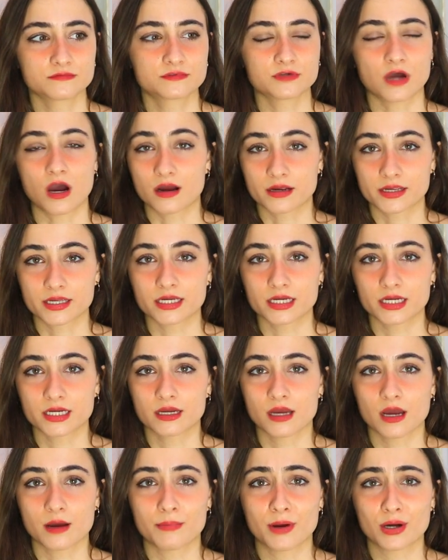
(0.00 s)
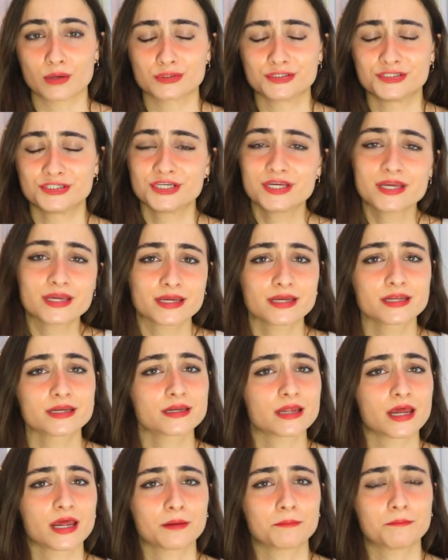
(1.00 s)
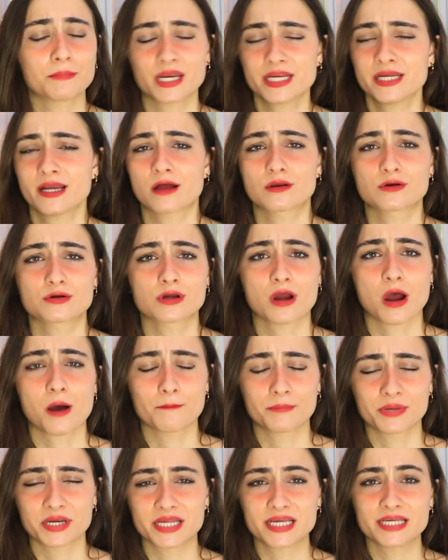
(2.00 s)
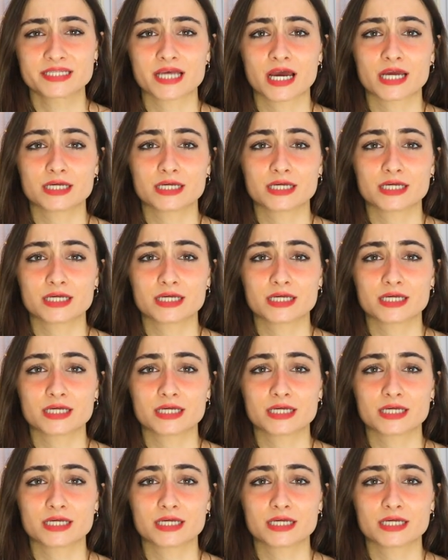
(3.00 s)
talking about Shein and many other companies.